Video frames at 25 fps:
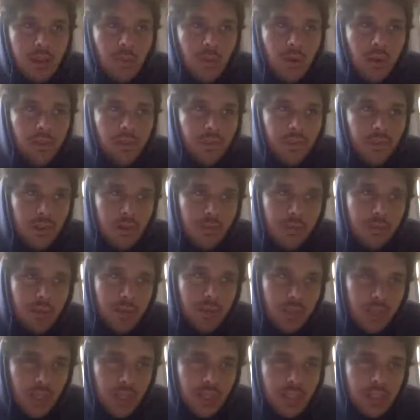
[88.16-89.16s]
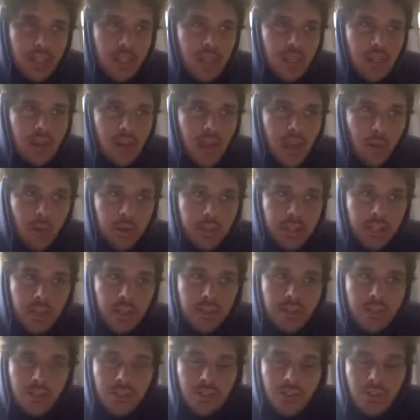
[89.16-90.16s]
went from Utah State. I went down
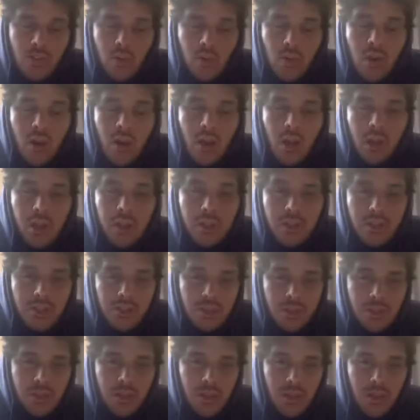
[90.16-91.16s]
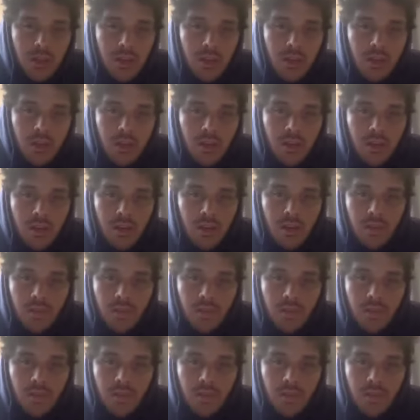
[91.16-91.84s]
to Snow College. Okay.